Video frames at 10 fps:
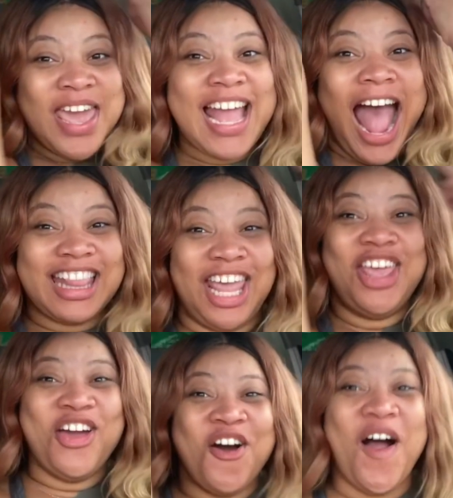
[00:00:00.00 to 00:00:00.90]
got the
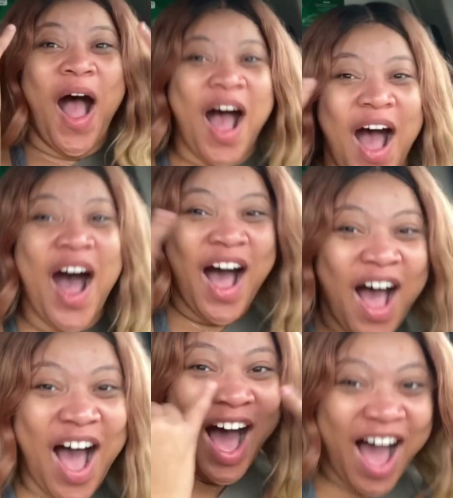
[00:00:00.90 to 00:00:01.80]

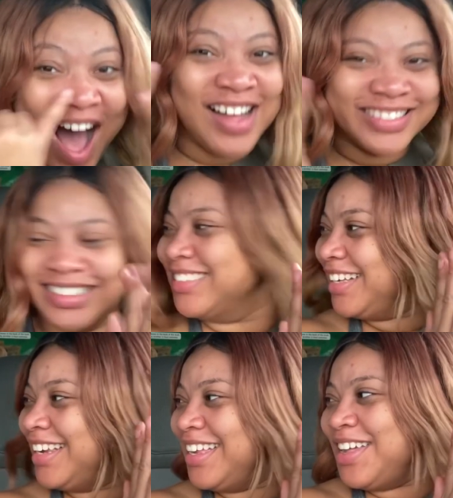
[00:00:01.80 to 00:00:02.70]
U-Haul!
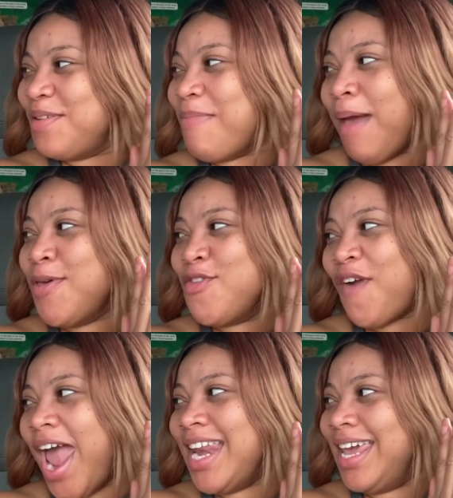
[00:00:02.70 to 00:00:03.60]
Baby, you
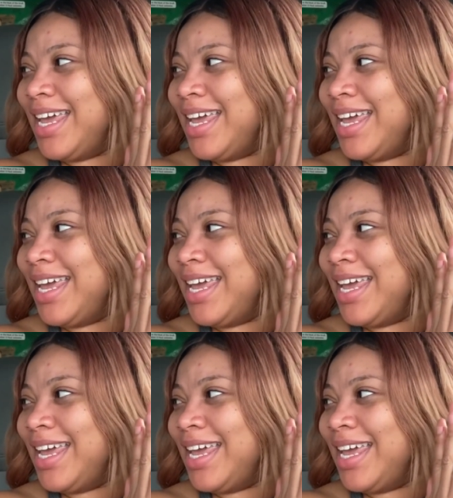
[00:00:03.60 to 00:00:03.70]
ready?